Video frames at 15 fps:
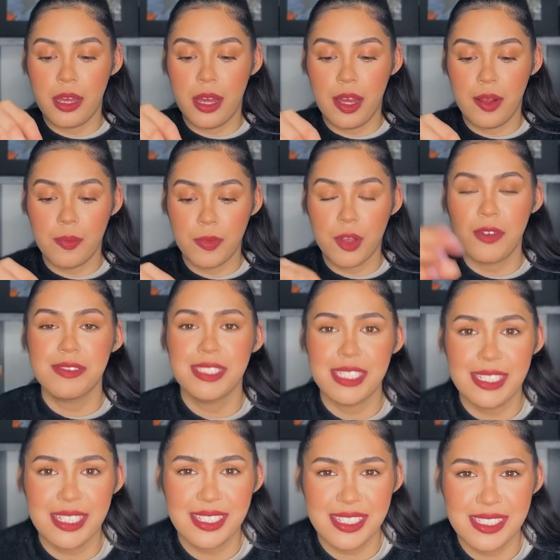obviously
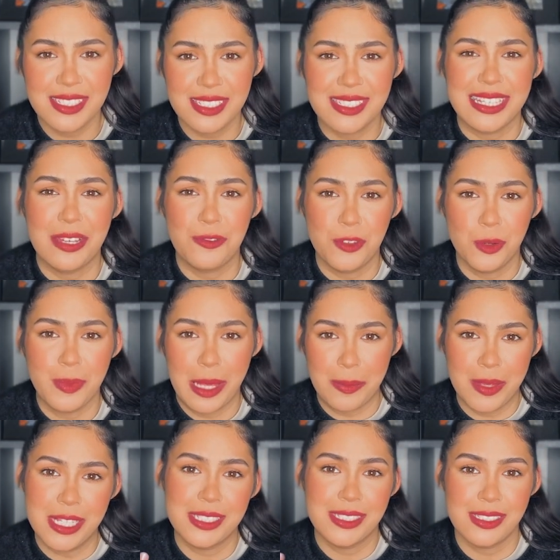that this is if your
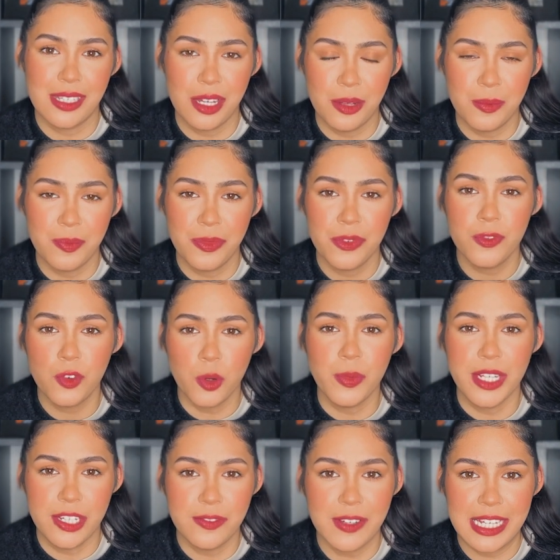baby is
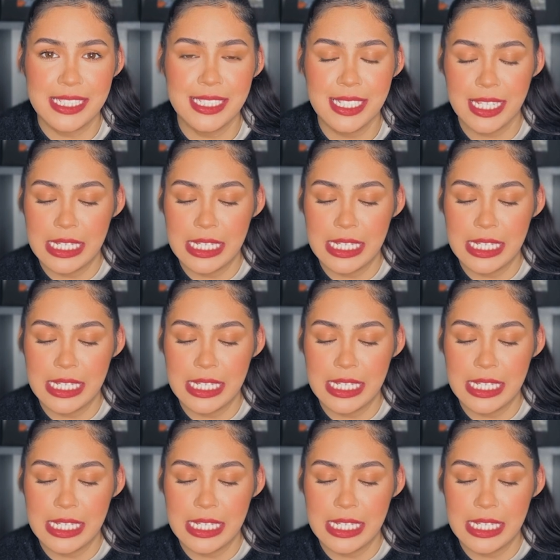formula fed,